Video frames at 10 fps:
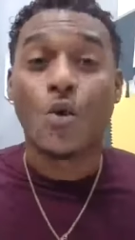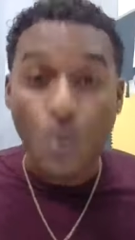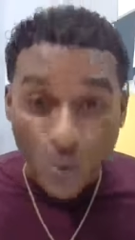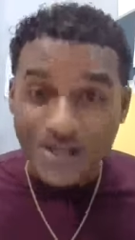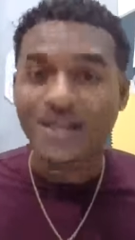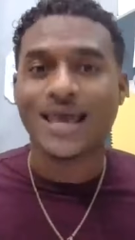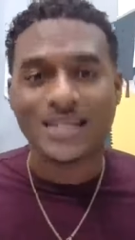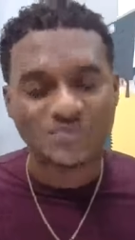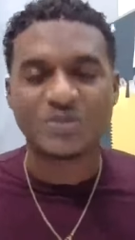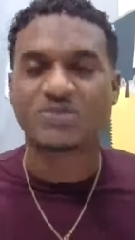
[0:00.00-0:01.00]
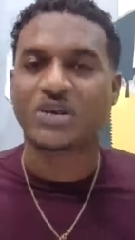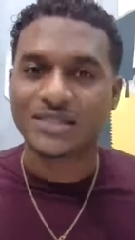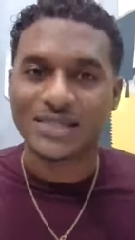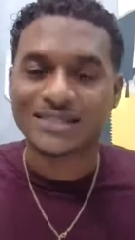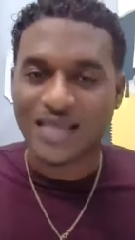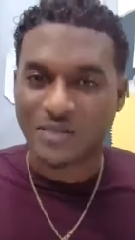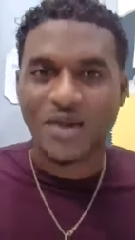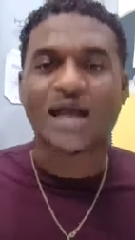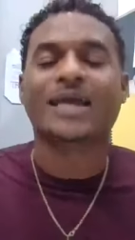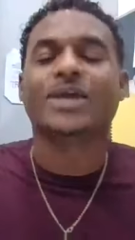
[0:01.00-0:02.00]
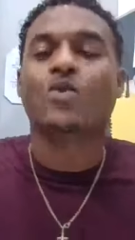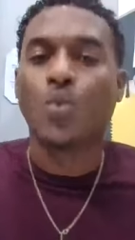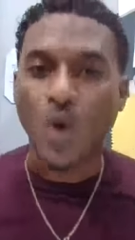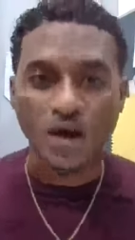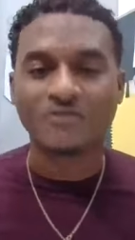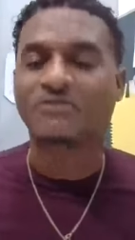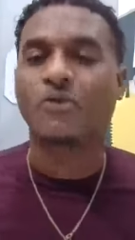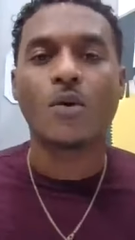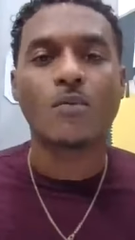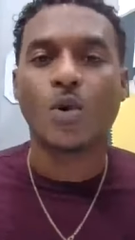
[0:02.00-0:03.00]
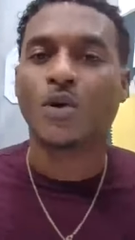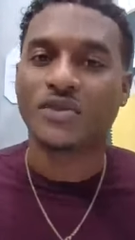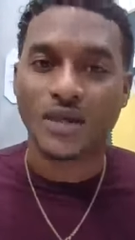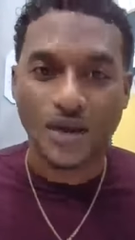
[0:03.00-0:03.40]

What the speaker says: will experience a setback in one form or the